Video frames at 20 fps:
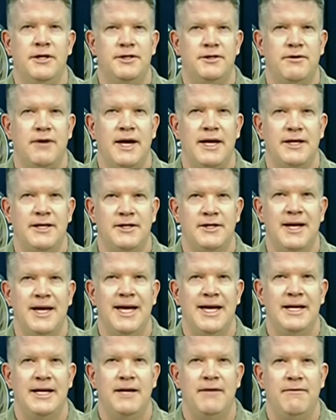strikes
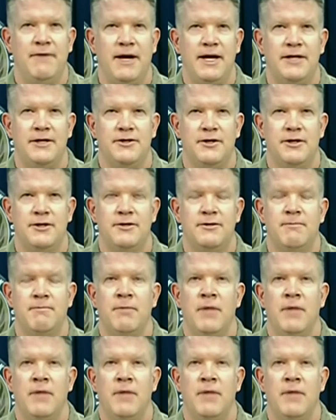and advisors.